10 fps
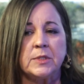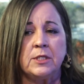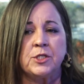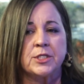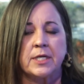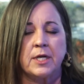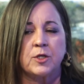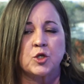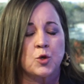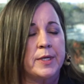just
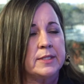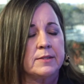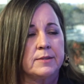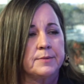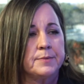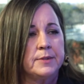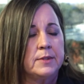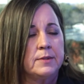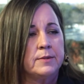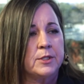another choice
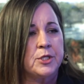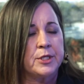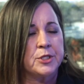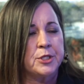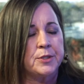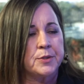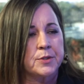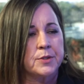that you can choose.